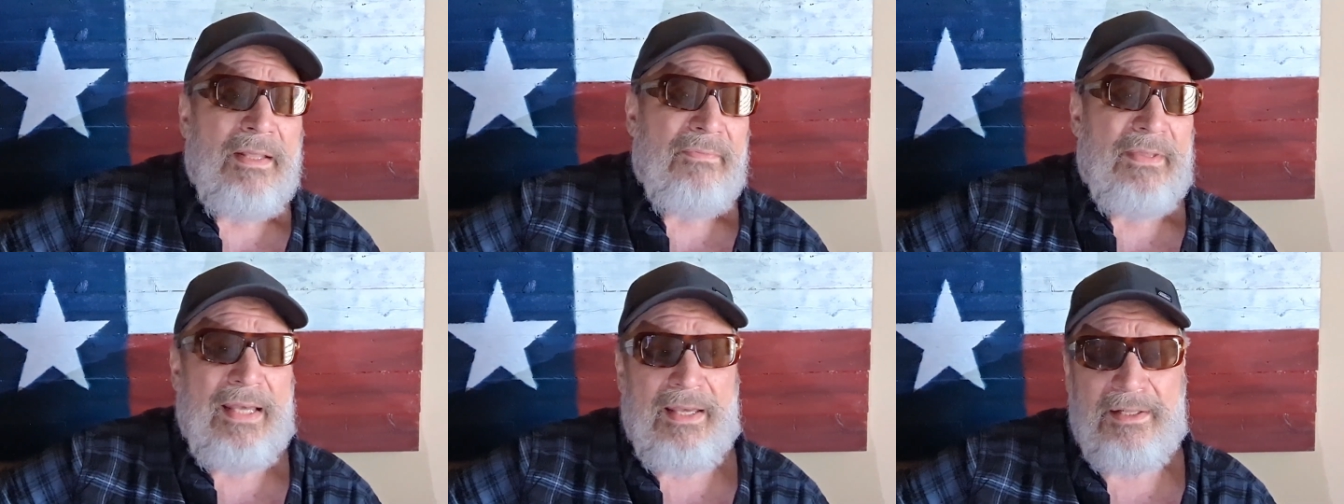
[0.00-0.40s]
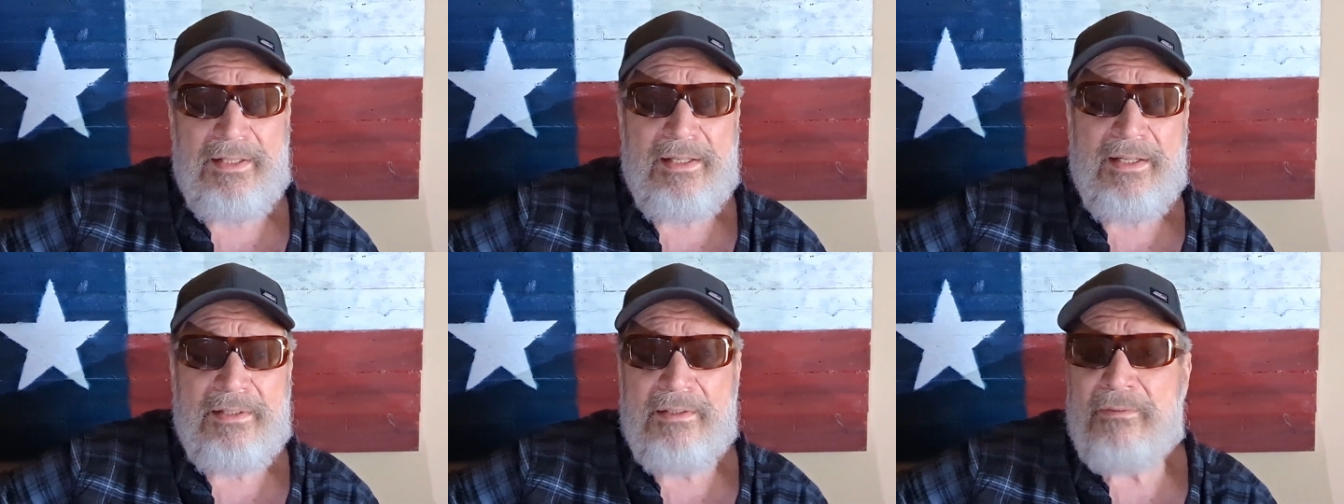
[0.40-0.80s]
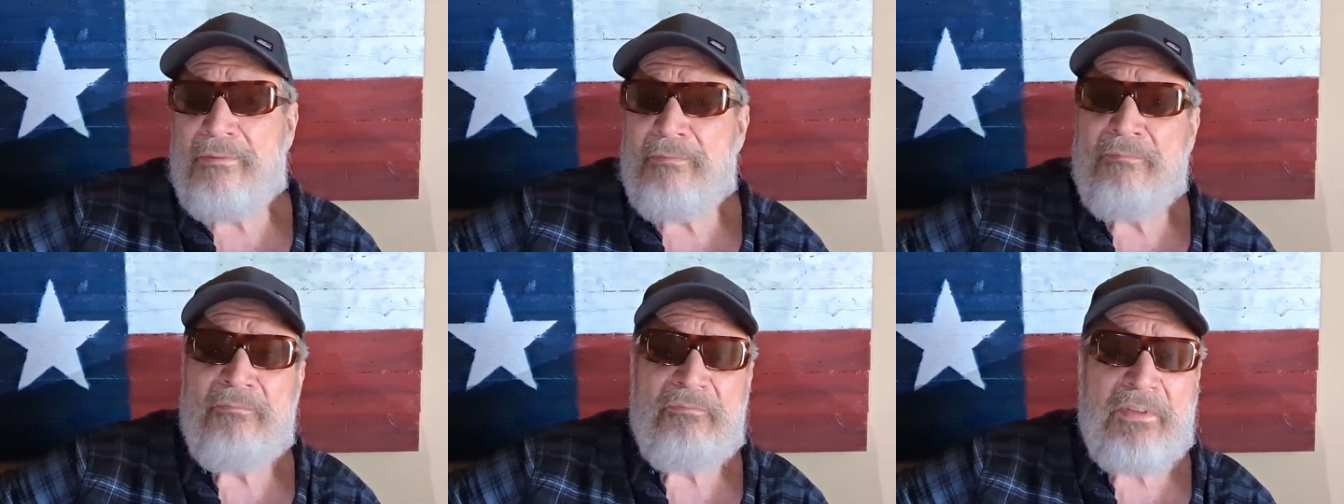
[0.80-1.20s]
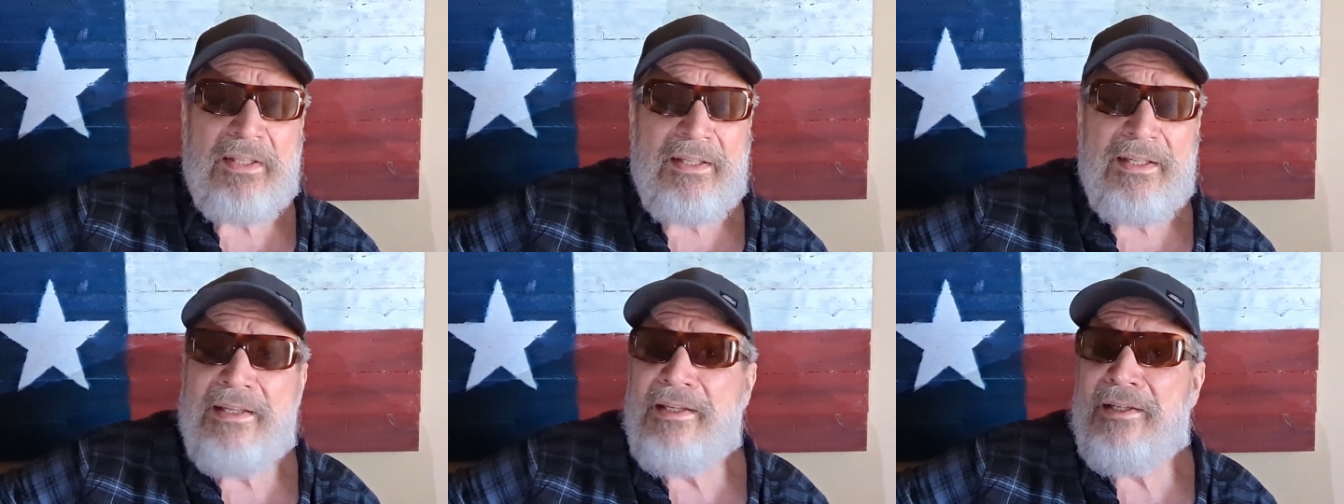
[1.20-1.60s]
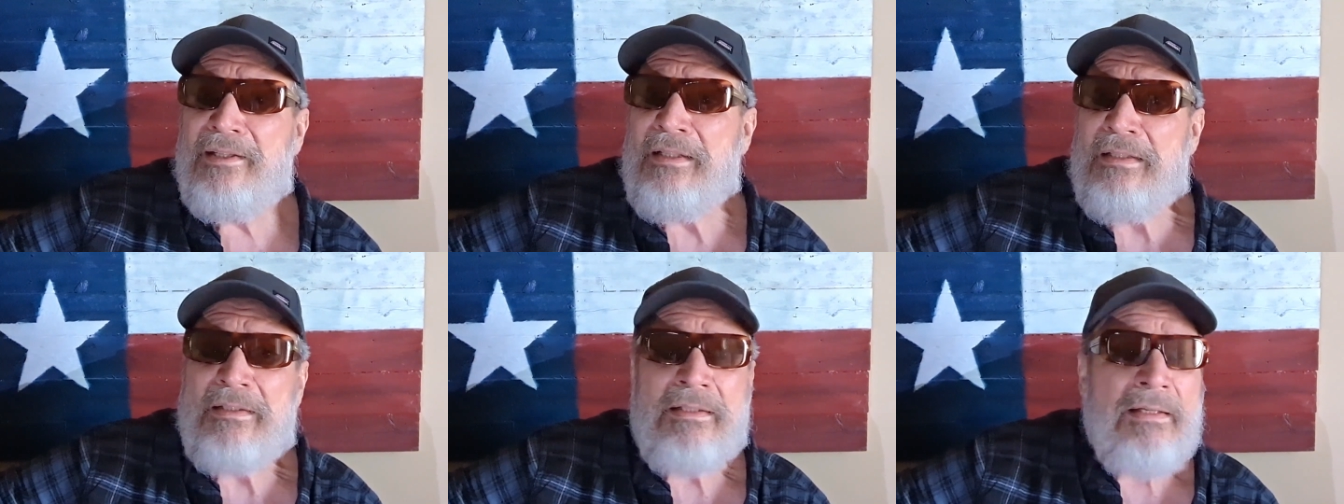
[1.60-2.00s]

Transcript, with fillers: They didn't think